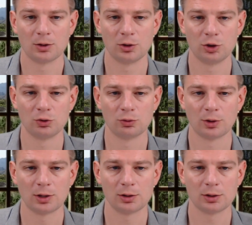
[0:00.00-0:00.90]

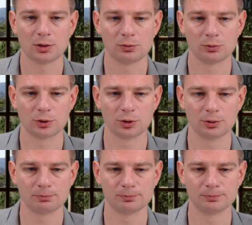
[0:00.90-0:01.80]
URL
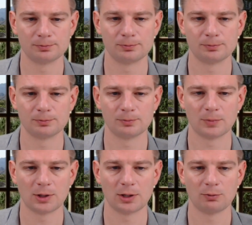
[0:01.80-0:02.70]
encoder. I